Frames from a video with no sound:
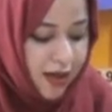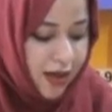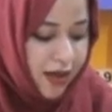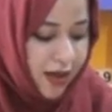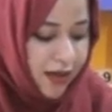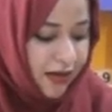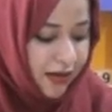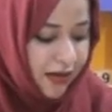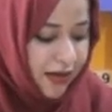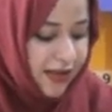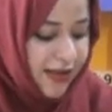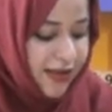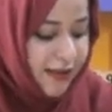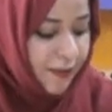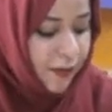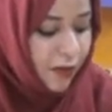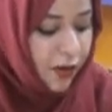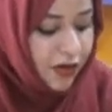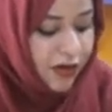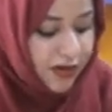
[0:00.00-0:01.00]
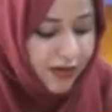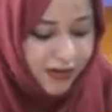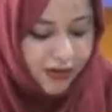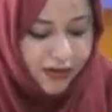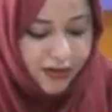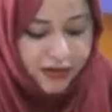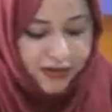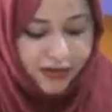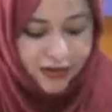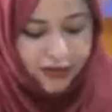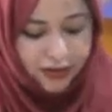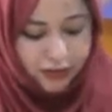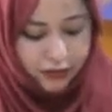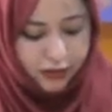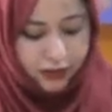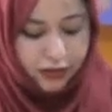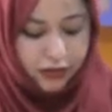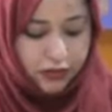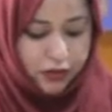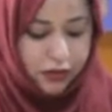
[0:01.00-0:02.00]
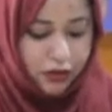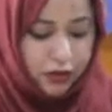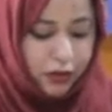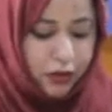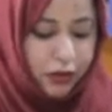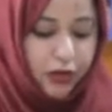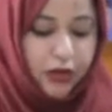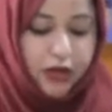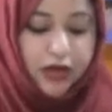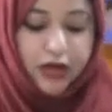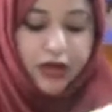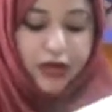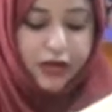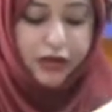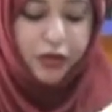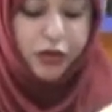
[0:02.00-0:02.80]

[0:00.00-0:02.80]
in the next box, the